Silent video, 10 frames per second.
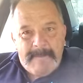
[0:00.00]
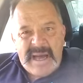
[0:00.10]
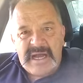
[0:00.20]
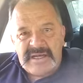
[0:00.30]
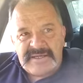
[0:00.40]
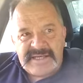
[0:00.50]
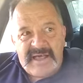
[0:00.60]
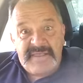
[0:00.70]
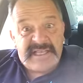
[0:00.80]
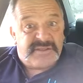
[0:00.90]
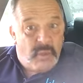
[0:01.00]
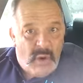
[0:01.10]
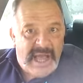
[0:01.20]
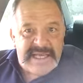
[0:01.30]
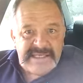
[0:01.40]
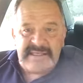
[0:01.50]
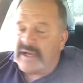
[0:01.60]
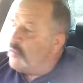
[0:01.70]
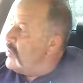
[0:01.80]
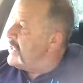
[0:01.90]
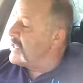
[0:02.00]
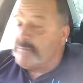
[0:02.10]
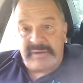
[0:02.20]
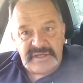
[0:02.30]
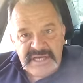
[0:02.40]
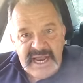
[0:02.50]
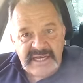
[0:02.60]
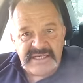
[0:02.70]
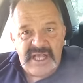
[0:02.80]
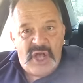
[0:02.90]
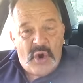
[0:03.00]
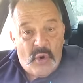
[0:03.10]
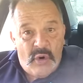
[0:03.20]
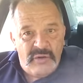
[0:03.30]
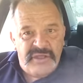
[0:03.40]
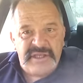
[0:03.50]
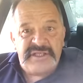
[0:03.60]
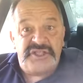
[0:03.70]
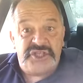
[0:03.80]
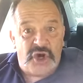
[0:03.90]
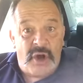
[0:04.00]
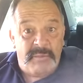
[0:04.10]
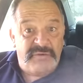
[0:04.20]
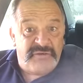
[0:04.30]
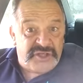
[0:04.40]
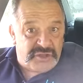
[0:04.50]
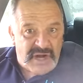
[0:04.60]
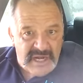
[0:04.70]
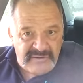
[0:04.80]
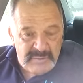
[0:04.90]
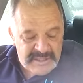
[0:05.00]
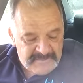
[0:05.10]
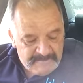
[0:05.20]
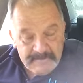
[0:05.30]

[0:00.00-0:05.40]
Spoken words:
but there's ways that we can protect all these jobs for tradesmen